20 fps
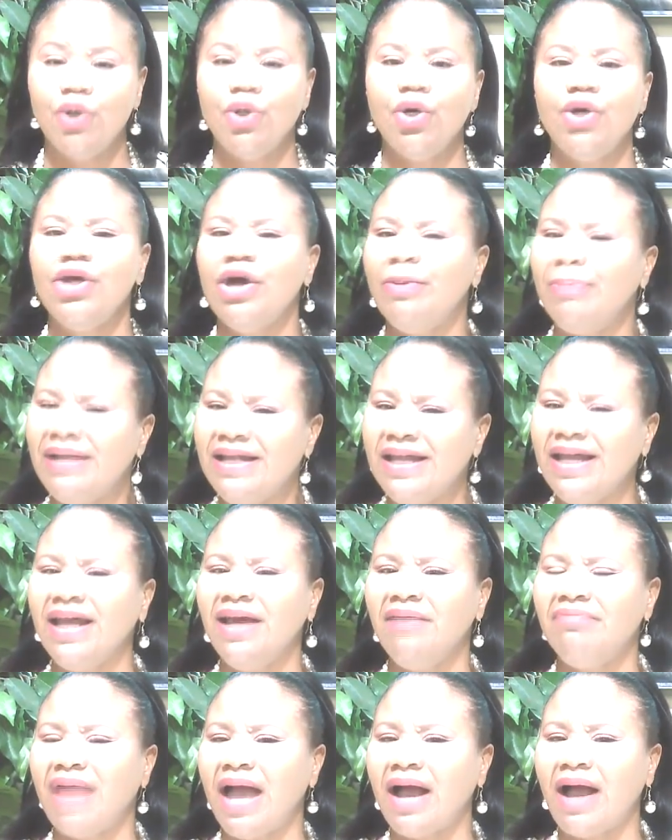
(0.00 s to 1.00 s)
Do you
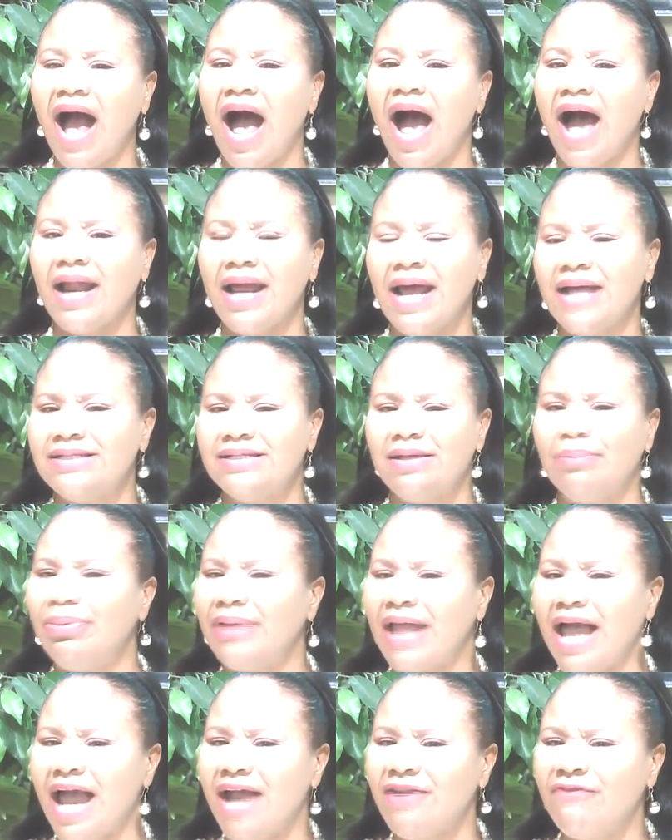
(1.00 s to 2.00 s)
believe that God has a
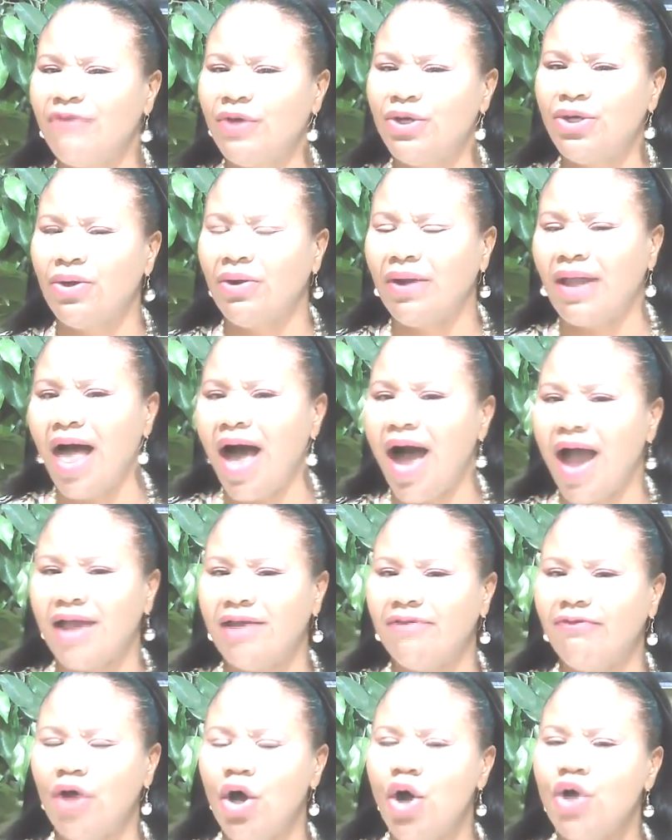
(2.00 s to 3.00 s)
plan for your
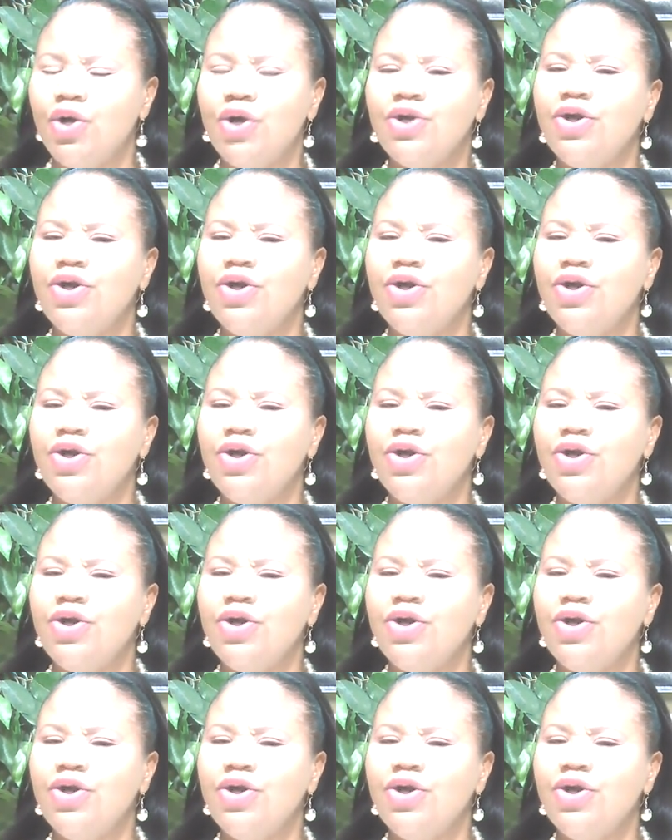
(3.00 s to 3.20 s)
life?